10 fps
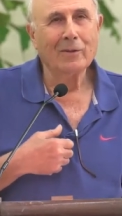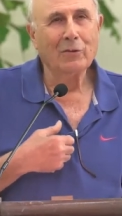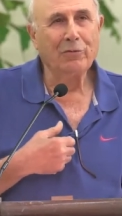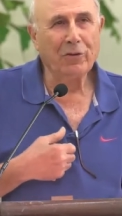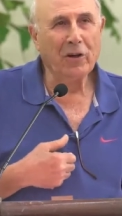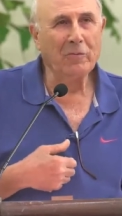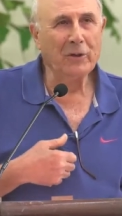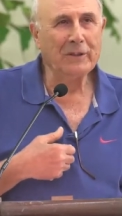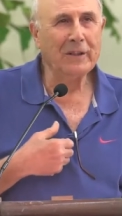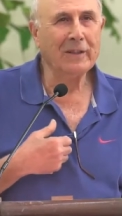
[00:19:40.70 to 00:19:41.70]
form
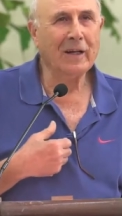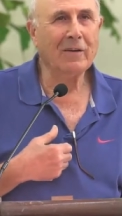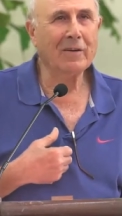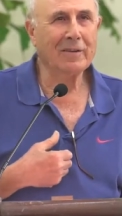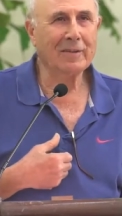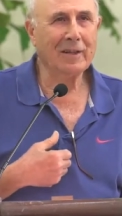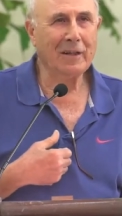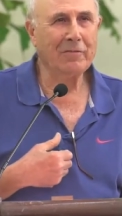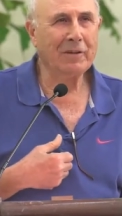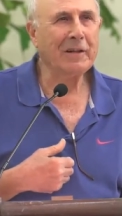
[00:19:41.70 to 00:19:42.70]
within
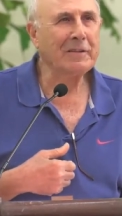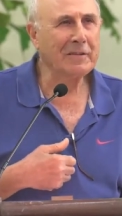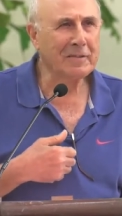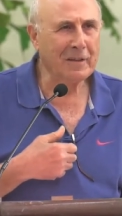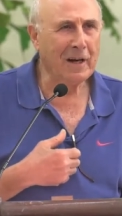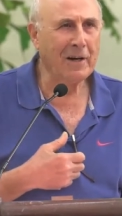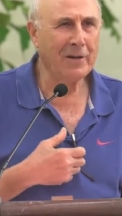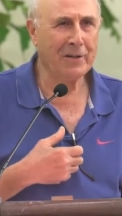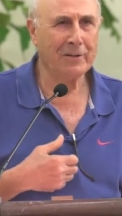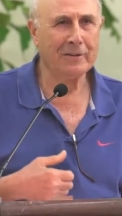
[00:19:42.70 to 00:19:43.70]
ourselves a
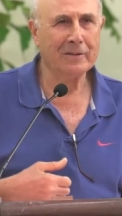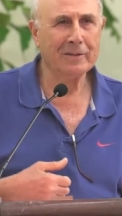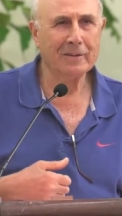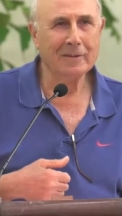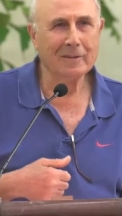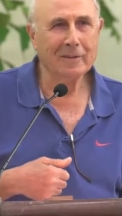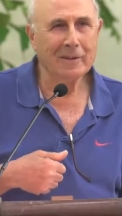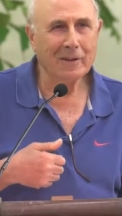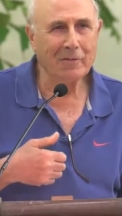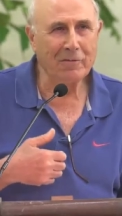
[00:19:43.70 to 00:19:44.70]
desire,
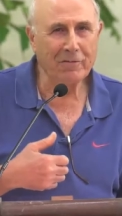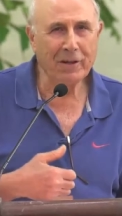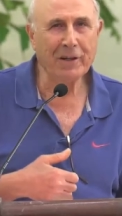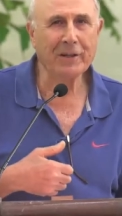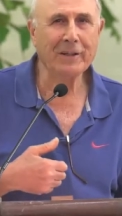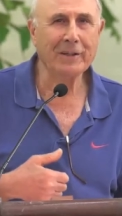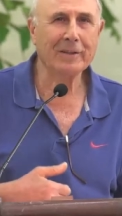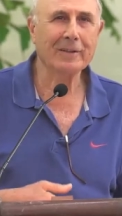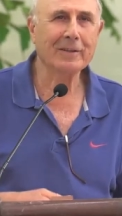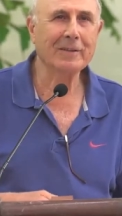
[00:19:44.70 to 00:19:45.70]
a very
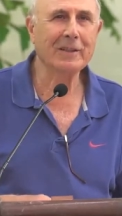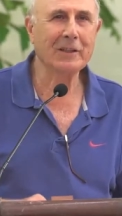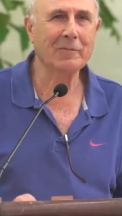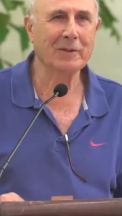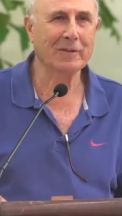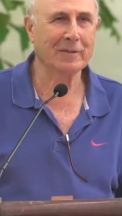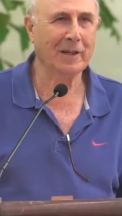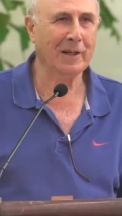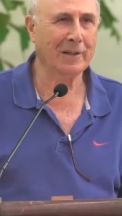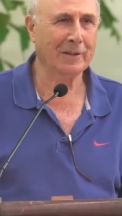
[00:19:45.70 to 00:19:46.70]
deep
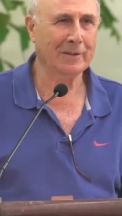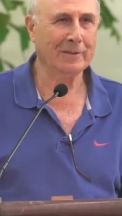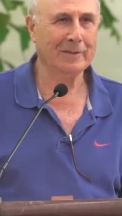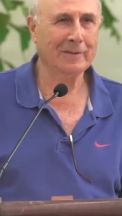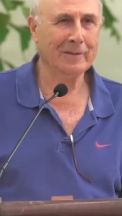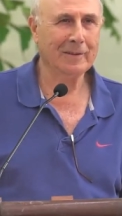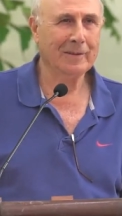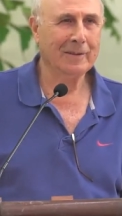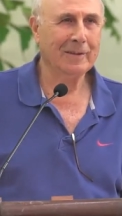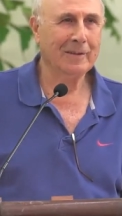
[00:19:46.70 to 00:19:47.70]
desire
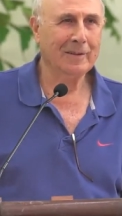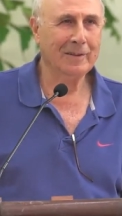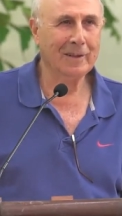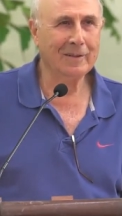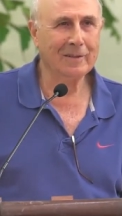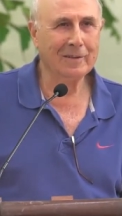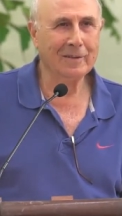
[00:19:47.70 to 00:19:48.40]
that